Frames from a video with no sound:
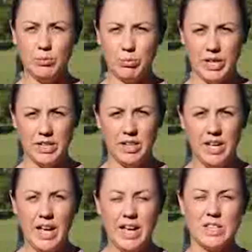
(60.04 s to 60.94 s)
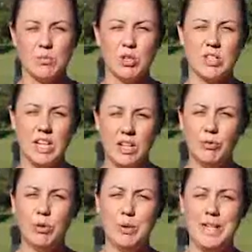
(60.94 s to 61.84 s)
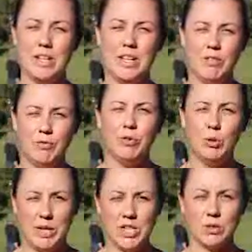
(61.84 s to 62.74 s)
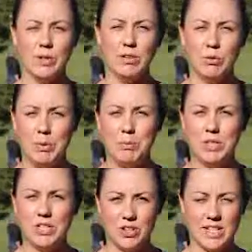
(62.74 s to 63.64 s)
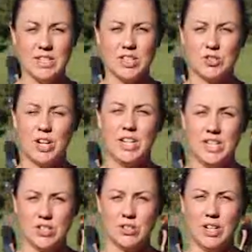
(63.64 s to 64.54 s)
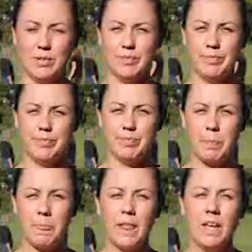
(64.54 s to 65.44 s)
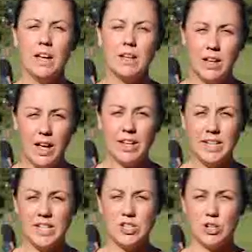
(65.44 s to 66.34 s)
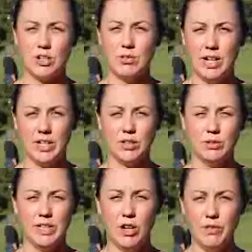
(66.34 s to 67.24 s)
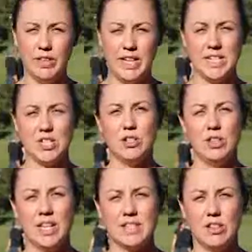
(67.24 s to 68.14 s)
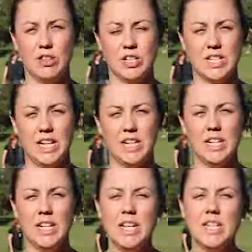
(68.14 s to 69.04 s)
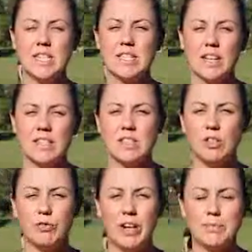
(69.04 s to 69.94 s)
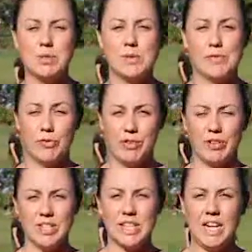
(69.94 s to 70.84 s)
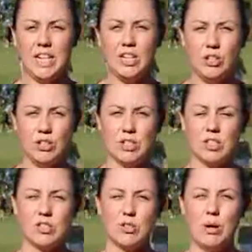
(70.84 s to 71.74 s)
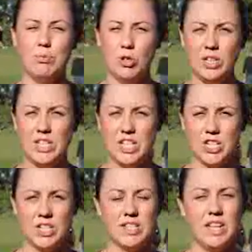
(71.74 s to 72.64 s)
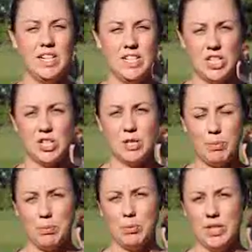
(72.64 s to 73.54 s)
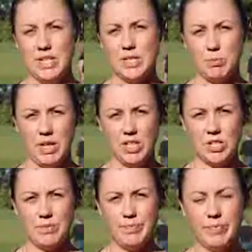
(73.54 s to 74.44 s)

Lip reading: and Brent as the most influential and remembered address in Australian history. Clark, in his journal article in Overland in 2013, discusses the frames of reference Keating used to describe non-Indigenous and Indigenous people in his speech.